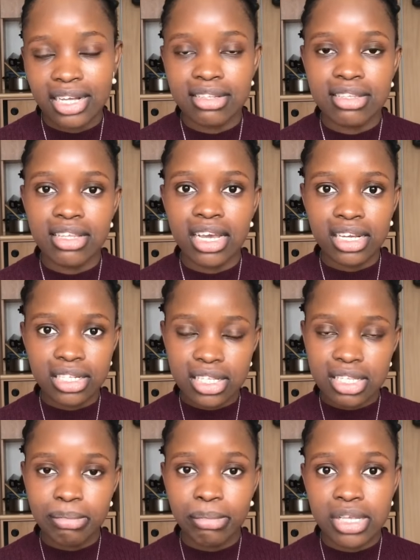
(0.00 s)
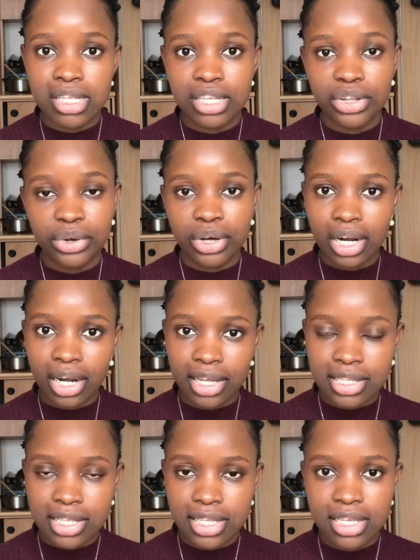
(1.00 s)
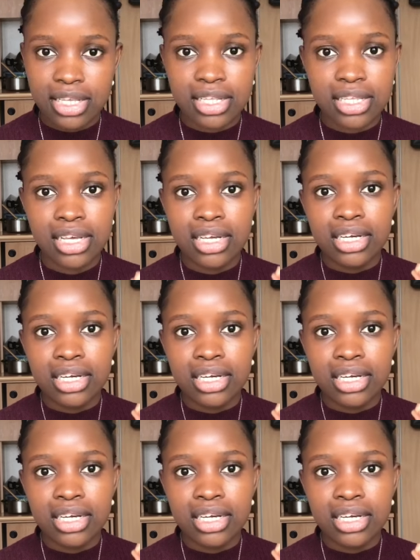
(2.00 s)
Aside missing your classes,